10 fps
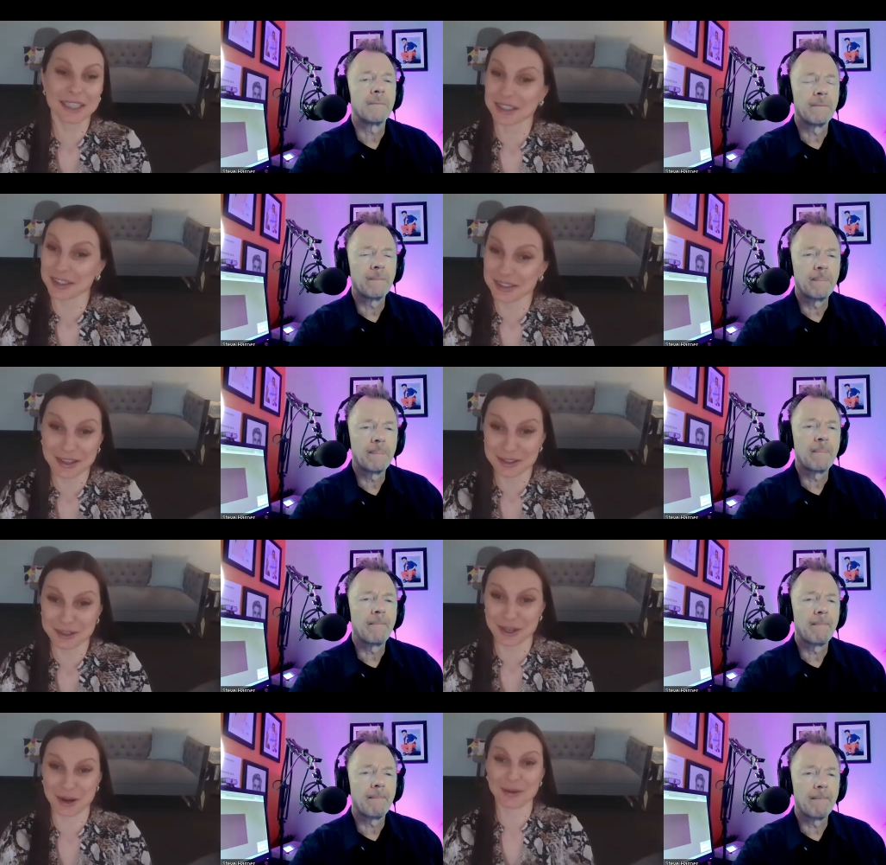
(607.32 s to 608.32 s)
Speaker 1: in a
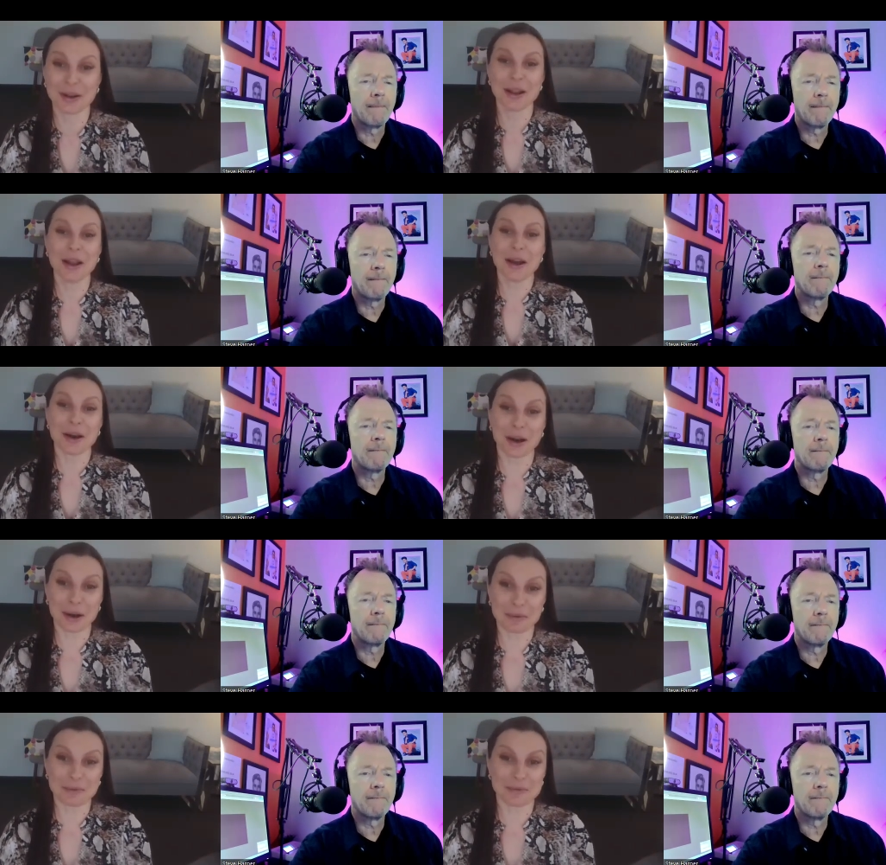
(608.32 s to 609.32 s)
nutshell
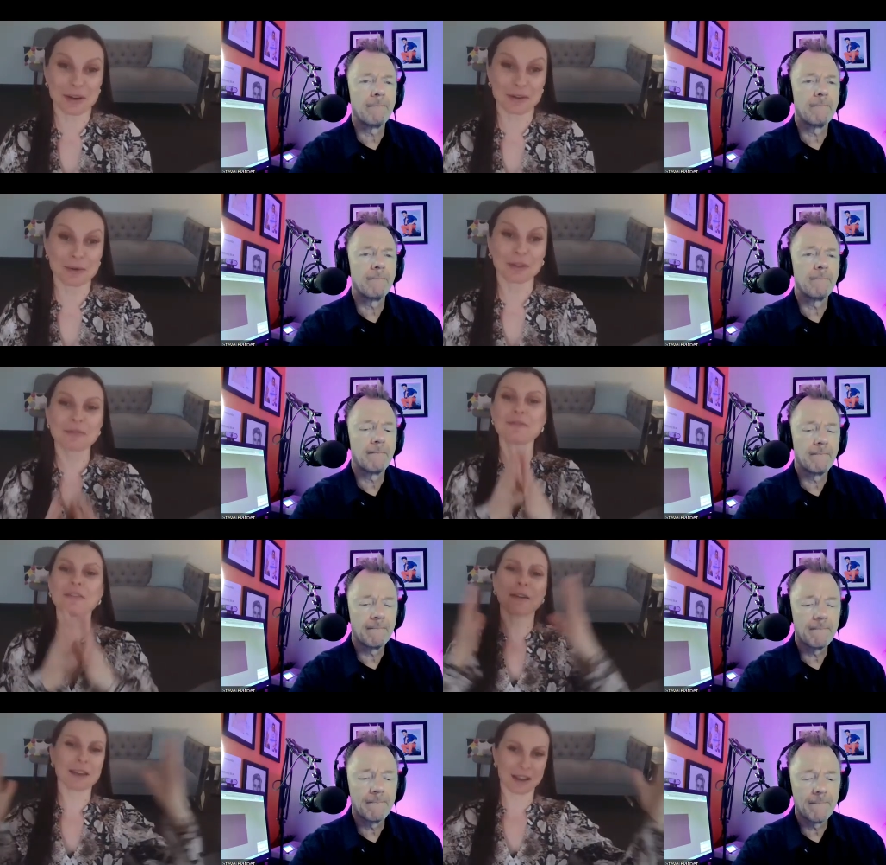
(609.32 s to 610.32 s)
um,
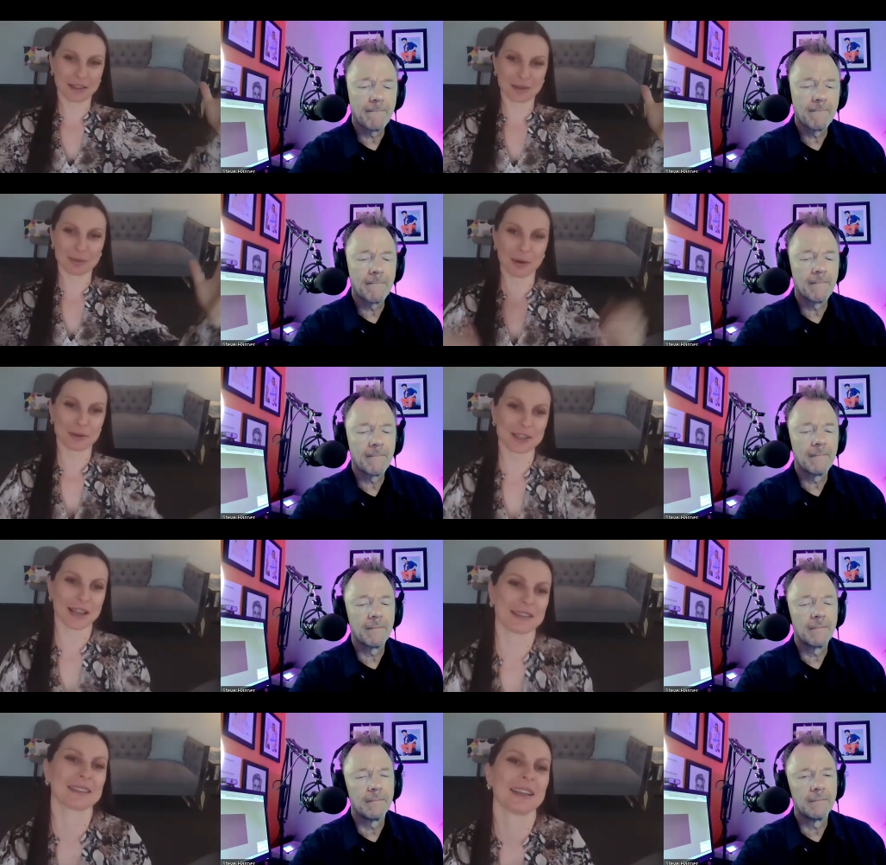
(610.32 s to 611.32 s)
one very lengthy
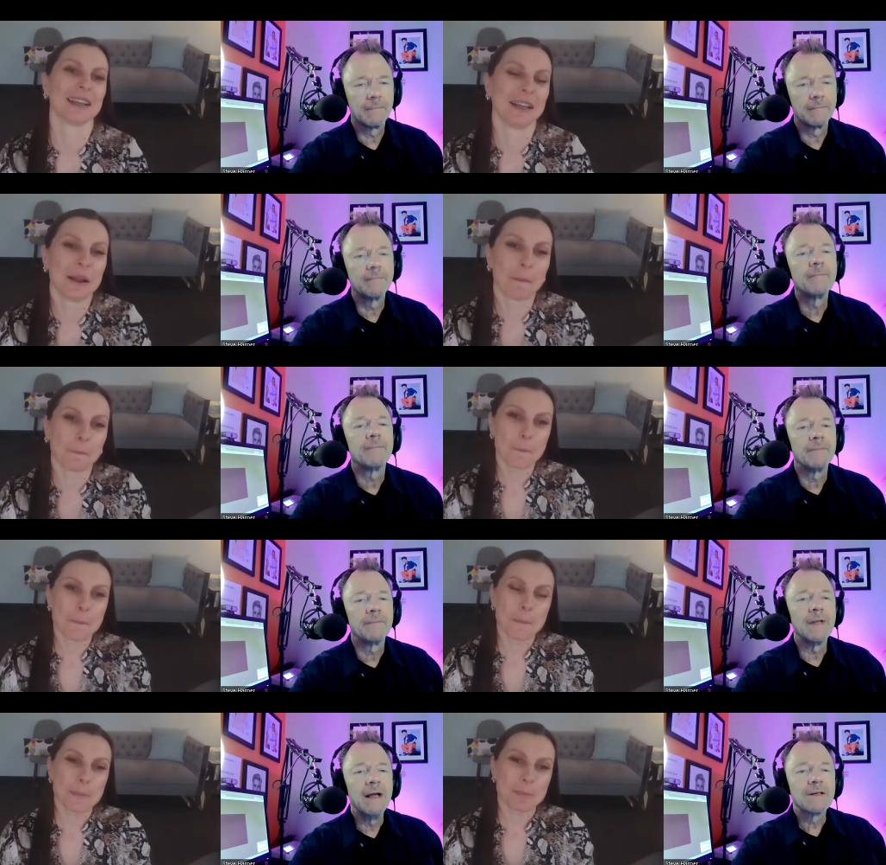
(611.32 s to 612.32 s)
process
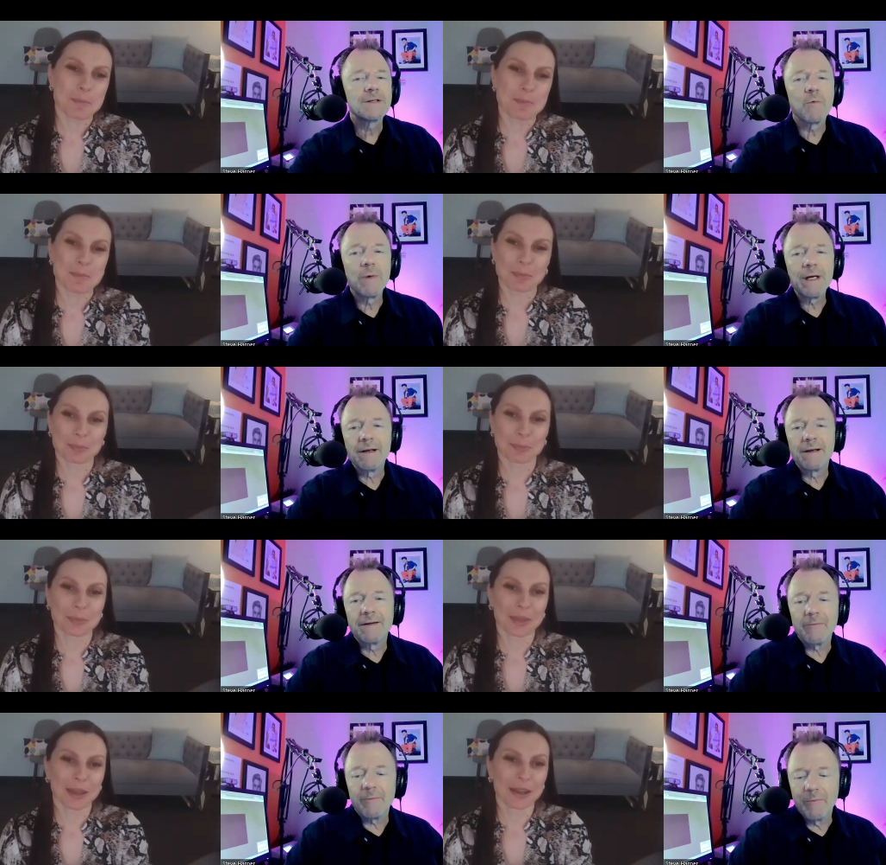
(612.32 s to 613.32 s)
Speaker 2: so we
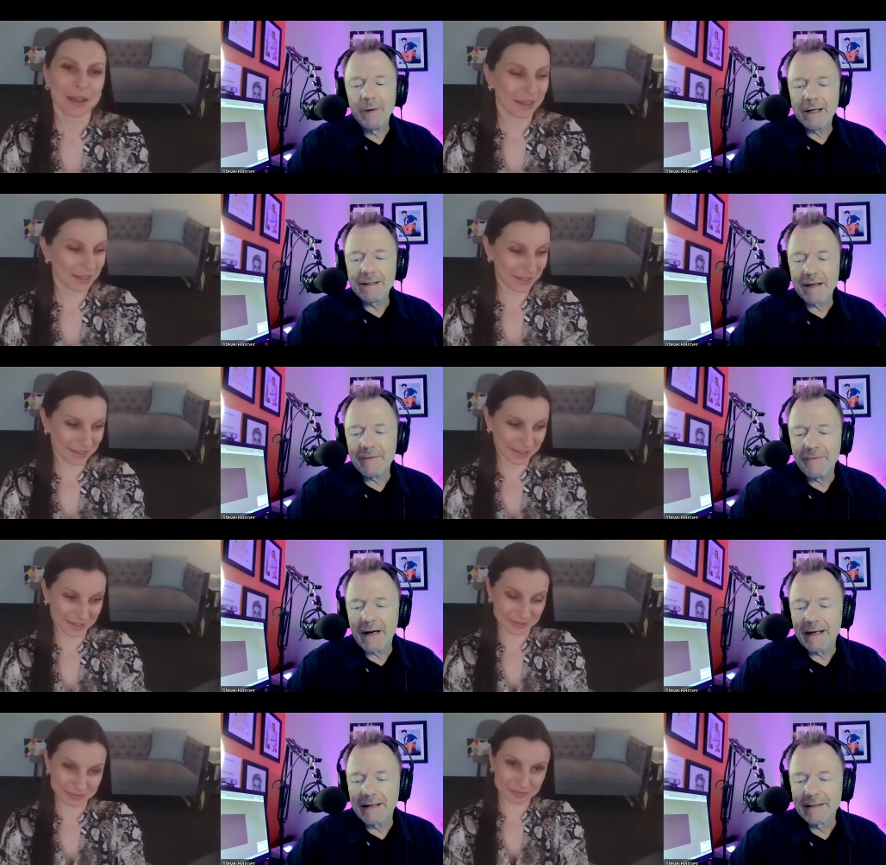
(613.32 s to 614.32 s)
we
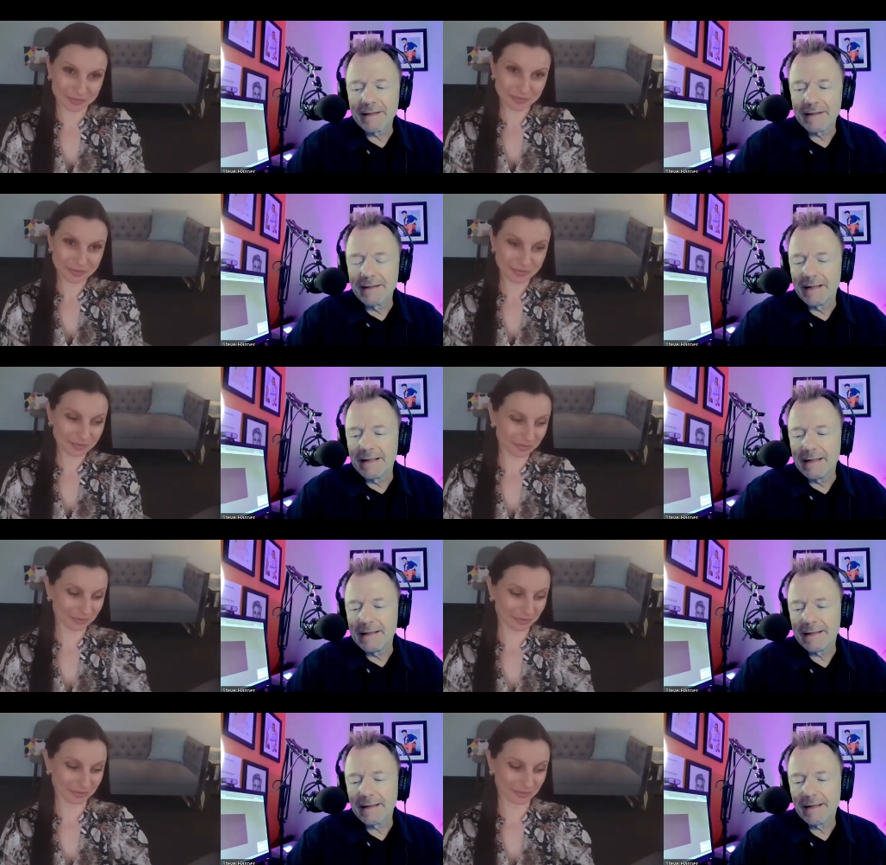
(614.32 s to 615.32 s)
identified the
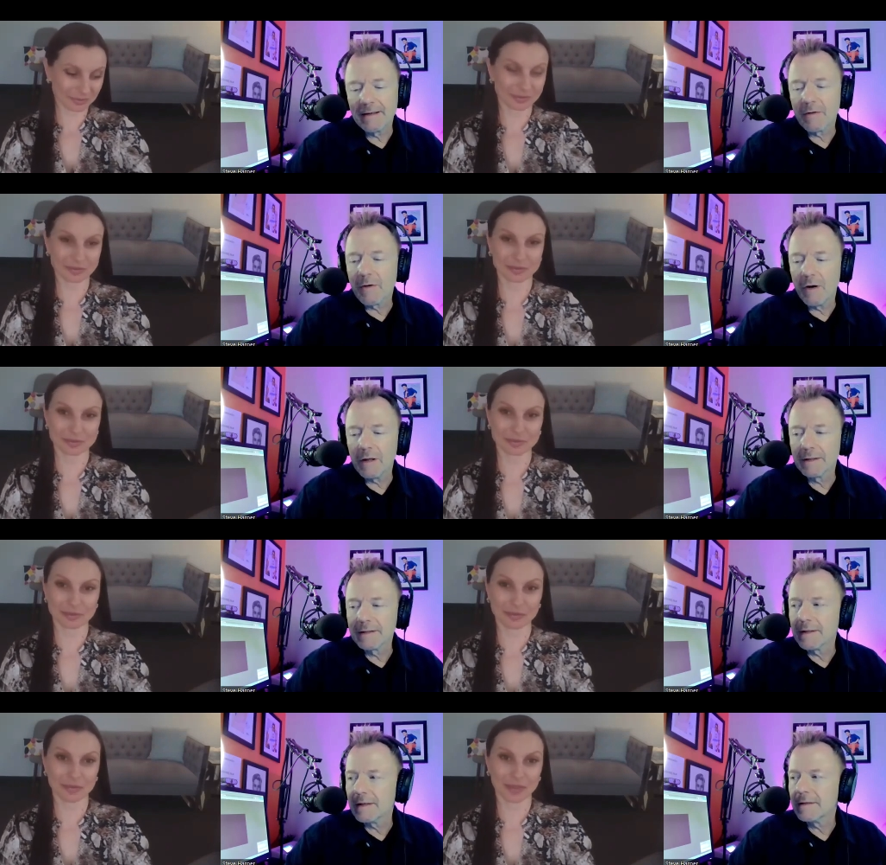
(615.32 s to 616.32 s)
you know call
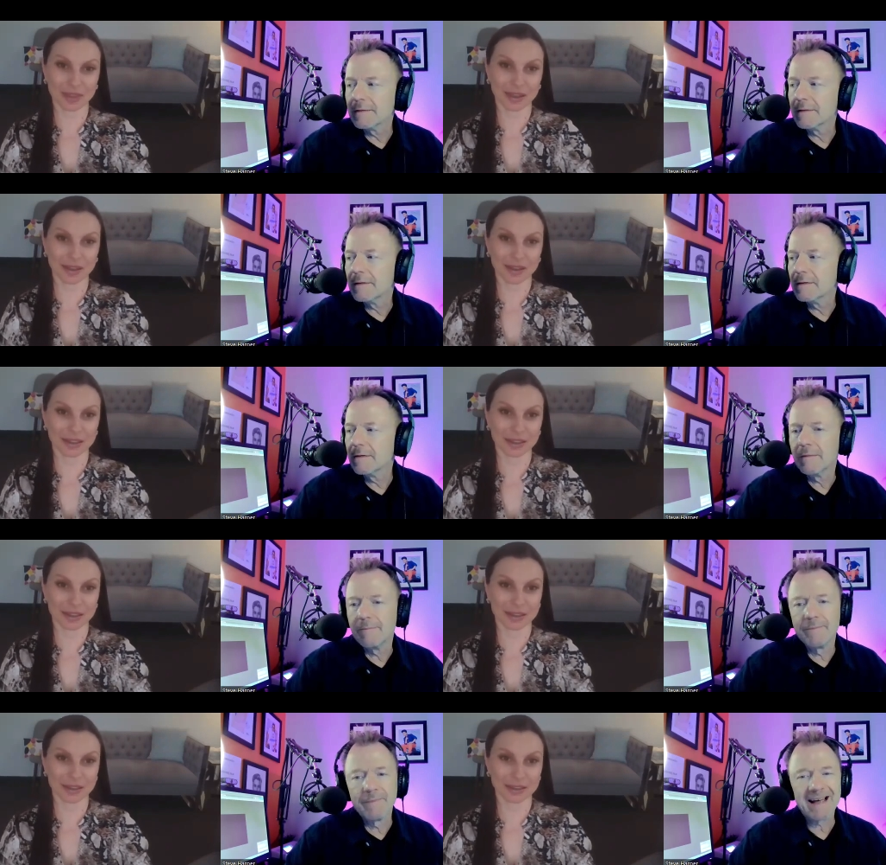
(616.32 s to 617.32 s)
it uh,
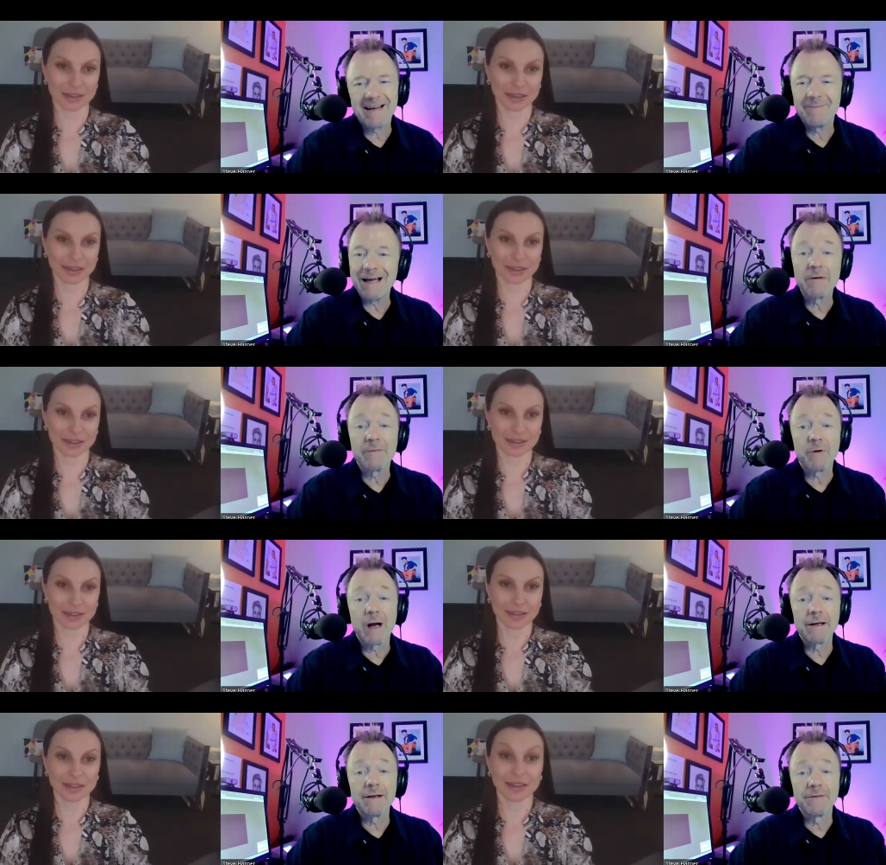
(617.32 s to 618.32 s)
i don't know if chronic